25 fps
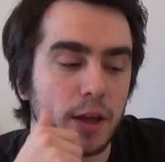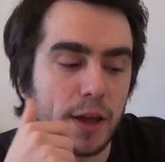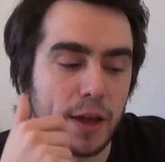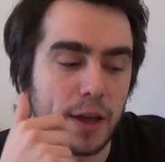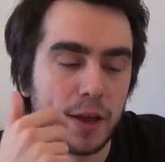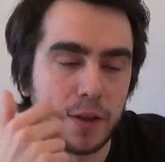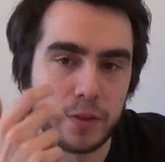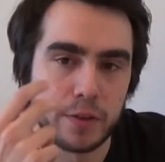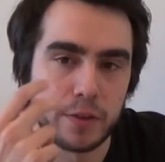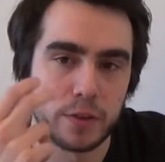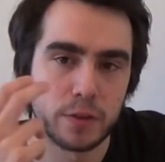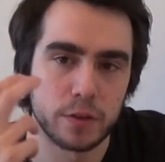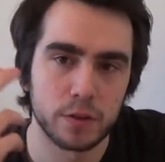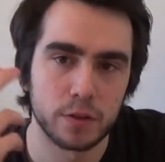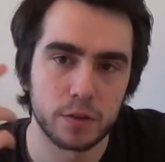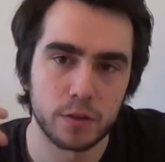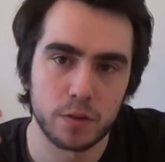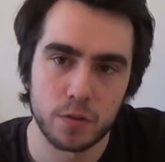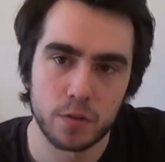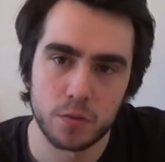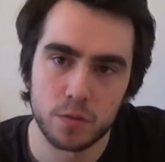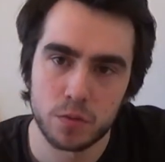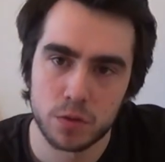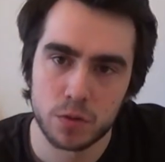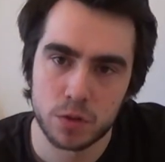And
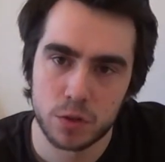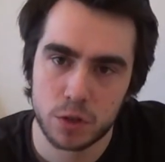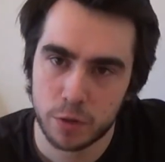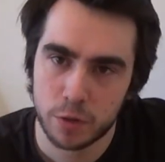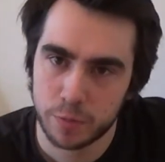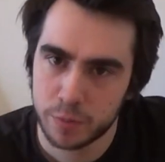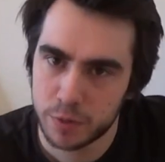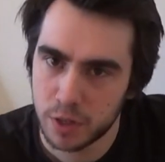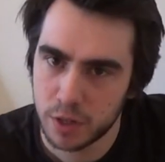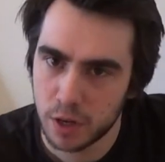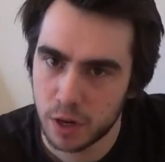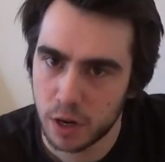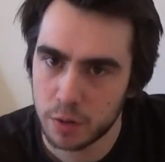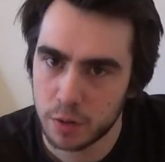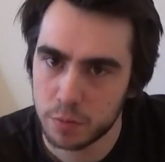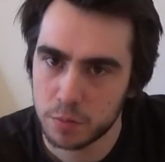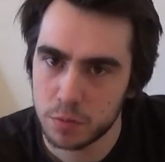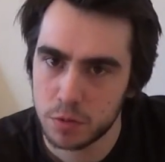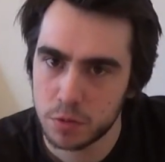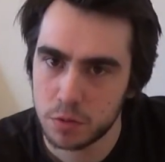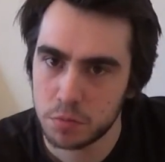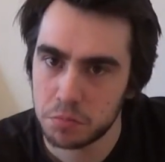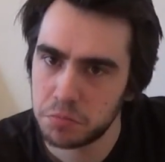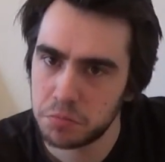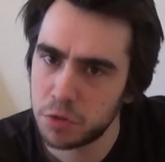
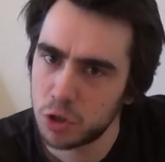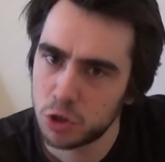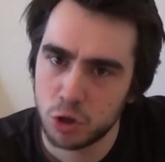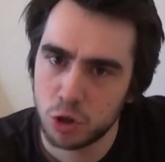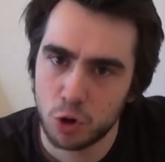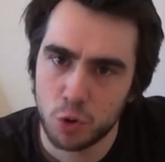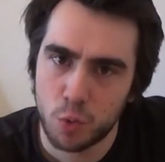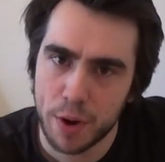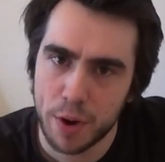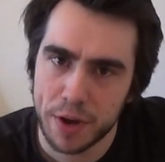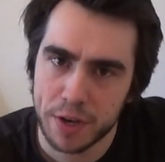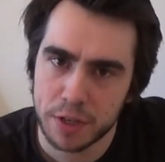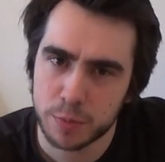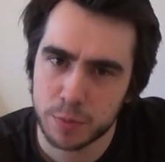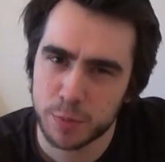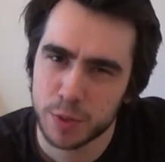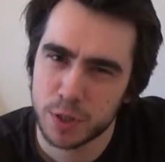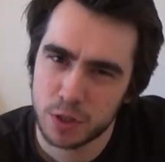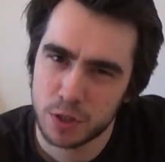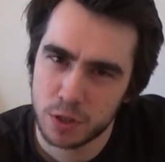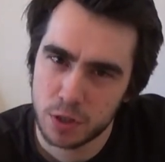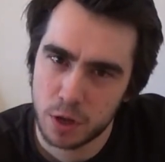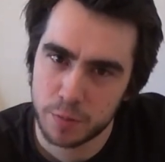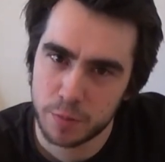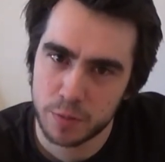sometimes, not always, but
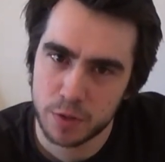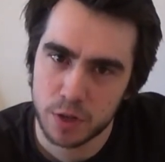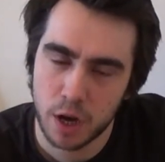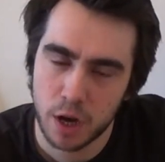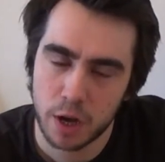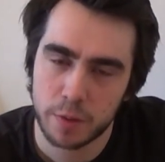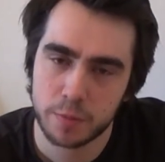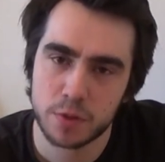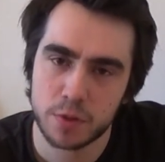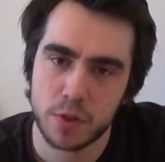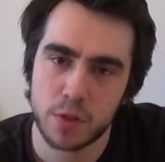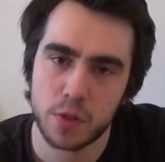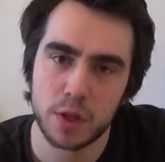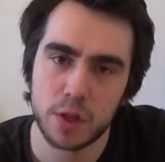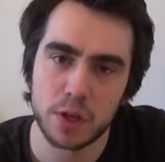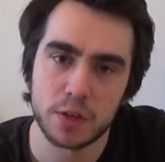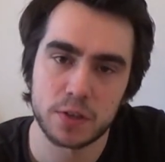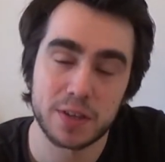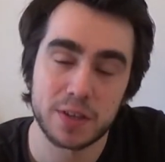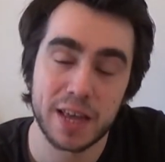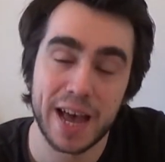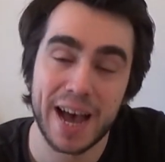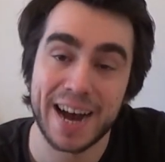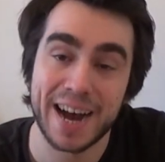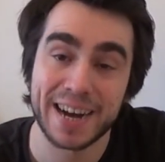sometimes, this
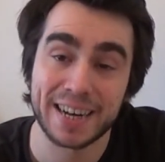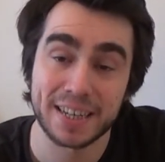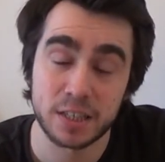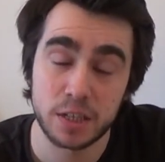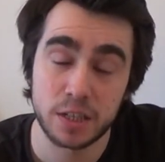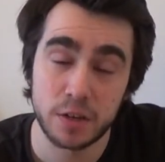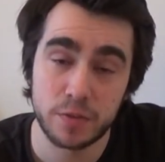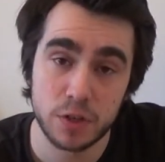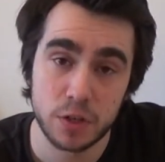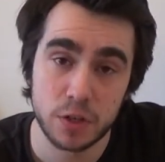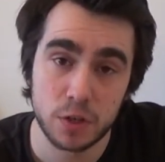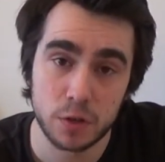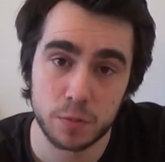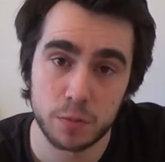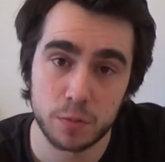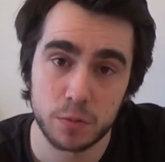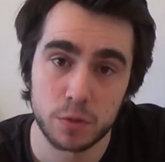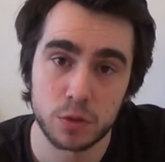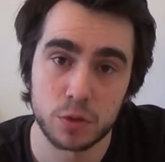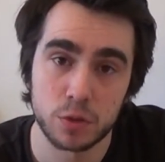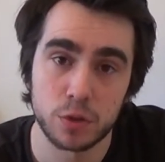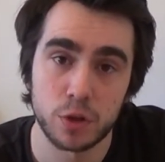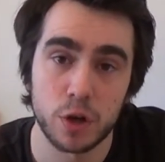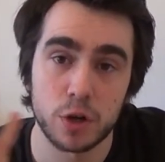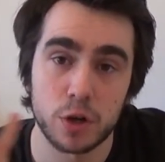activism
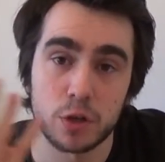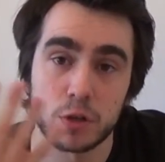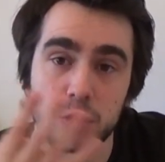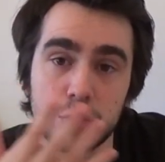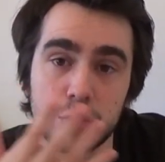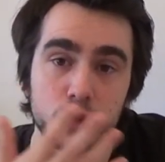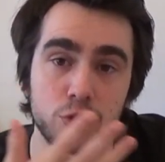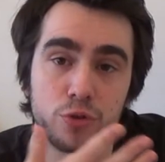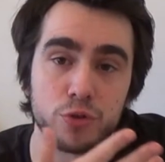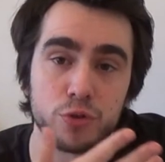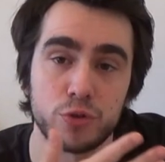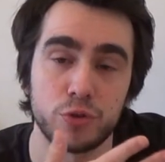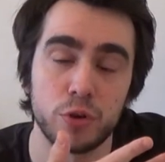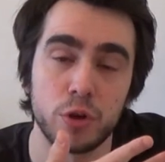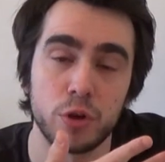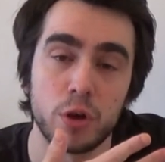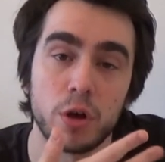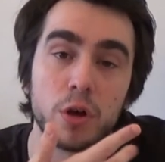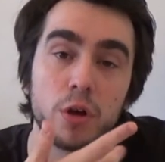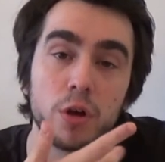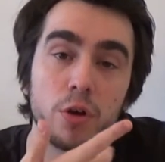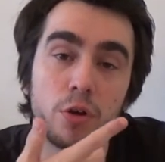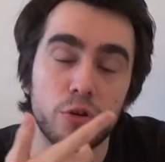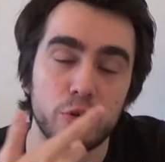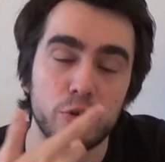turns to
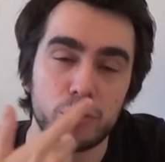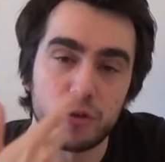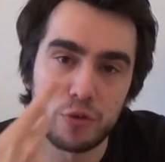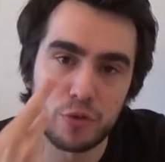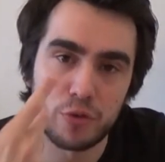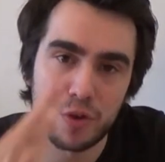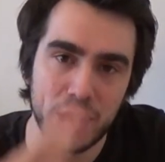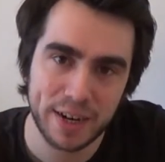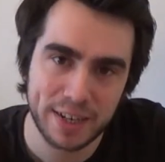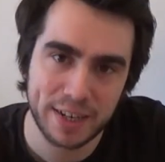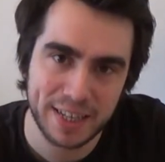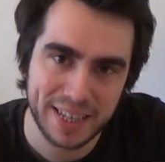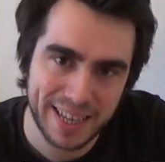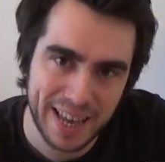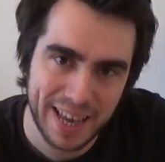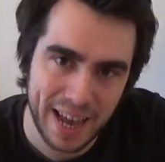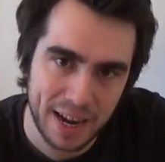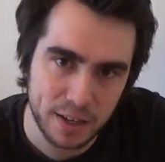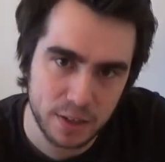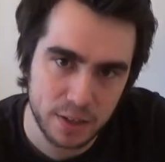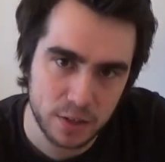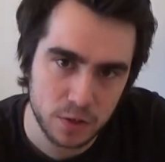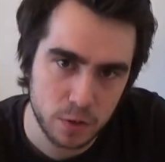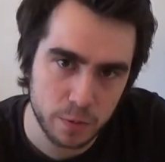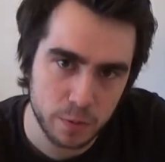
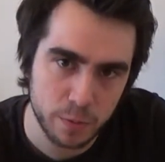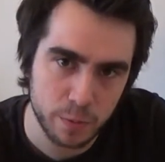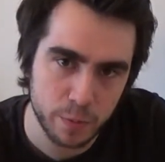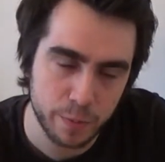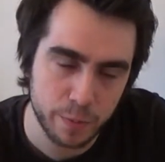radicalism.